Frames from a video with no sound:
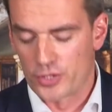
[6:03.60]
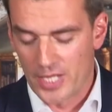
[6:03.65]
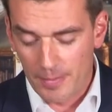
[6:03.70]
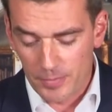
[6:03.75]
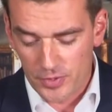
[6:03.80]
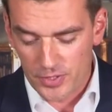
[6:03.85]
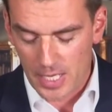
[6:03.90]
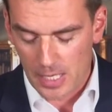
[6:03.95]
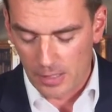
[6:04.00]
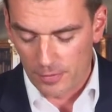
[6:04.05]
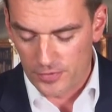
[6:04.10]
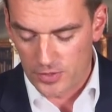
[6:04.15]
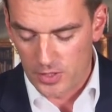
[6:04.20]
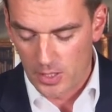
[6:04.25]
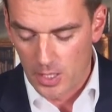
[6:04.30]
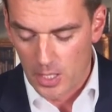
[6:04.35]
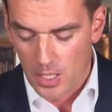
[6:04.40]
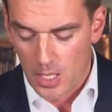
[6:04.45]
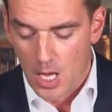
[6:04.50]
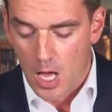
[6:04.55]
themselves,
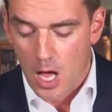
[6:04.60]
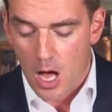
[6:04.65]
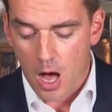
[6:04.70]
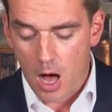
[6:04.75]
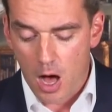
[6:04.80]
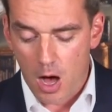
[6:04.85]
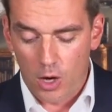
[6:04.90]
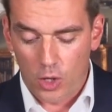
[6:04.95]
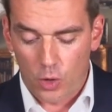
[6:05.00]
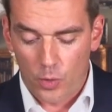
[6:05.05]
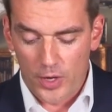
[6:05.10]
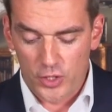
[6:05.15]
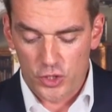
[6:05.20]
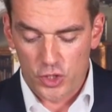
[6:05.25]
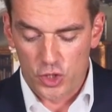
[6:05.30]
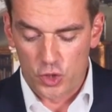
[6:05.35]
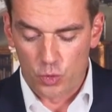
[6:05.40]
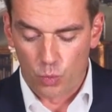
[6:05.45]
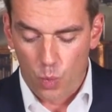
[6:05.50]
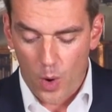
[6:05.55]
are
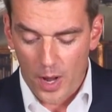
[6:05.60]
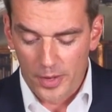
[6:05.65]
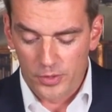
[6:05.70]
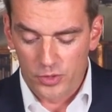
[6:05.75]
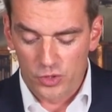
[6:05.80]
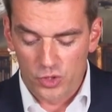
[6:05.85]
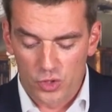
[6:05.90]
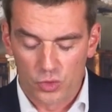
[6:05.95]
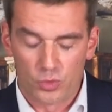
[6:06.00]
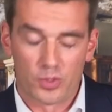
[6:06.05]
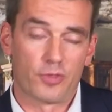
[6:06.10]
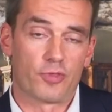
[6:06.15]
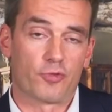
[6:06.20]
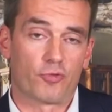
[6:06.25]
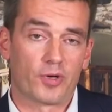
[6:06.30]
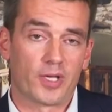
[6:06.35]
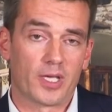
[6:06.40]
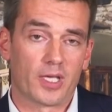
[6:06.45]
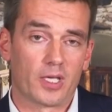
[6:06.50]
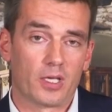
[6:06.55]
questions 1, 2, and
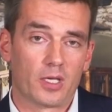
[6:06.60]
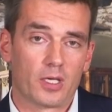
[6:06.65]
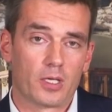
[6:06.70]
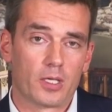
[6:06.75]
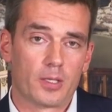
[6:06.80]
3.